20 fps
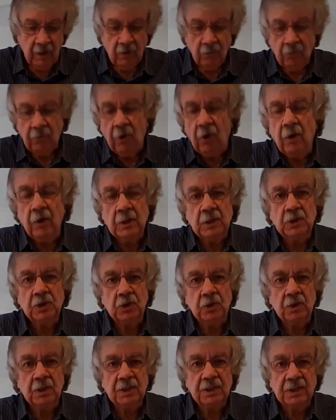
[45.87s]
Ron,
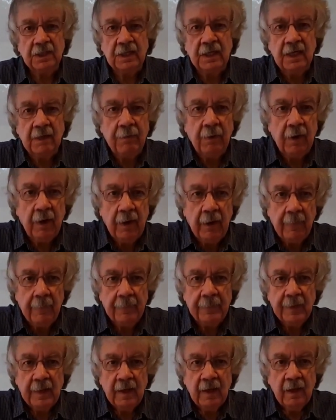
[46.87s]
Joyce and
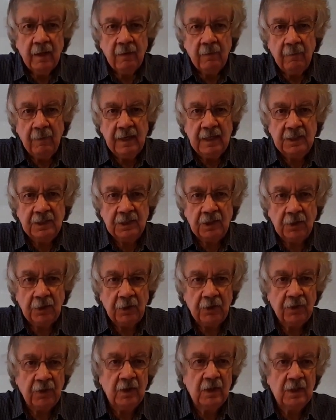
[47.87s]
Ibrahim, meet on a
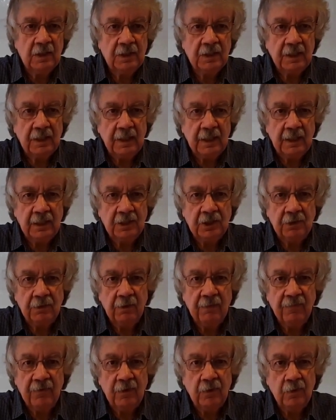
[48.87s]
Thursday to
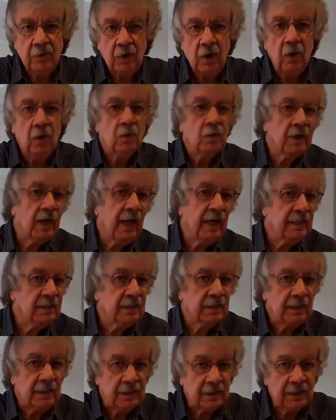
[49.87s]
review cold
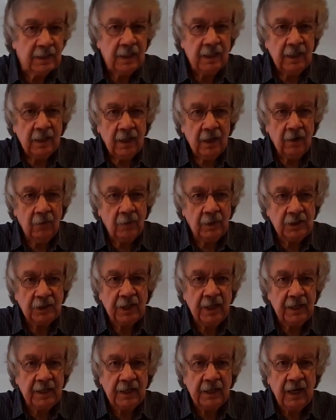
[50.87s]
cases of which
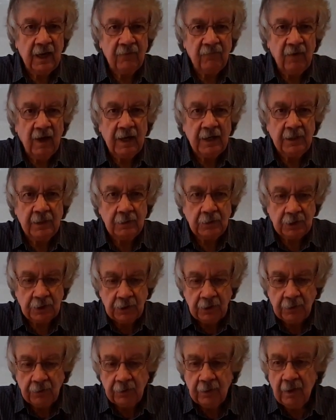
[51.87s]
they can add value
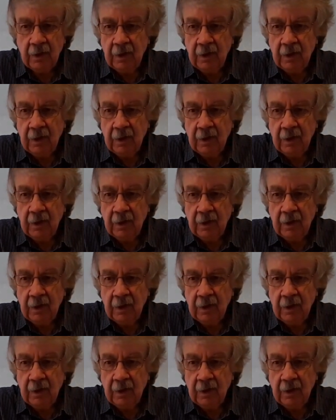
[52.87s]
to.